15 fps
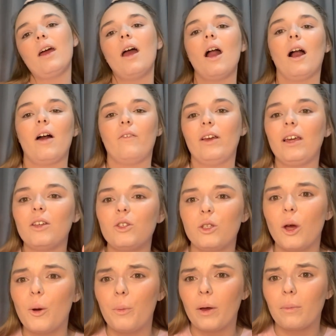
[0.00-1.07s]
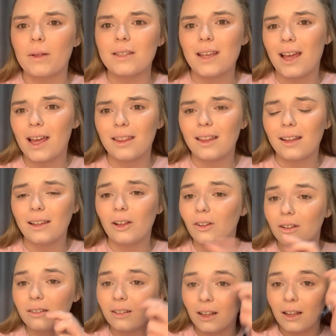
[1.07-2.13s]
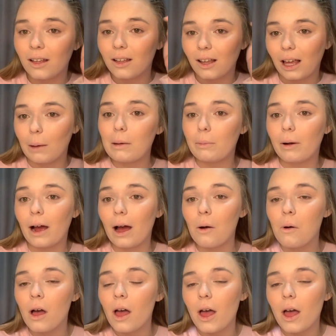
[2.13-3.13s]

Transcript: I think it's so pigmentated, that little Gimme Brow.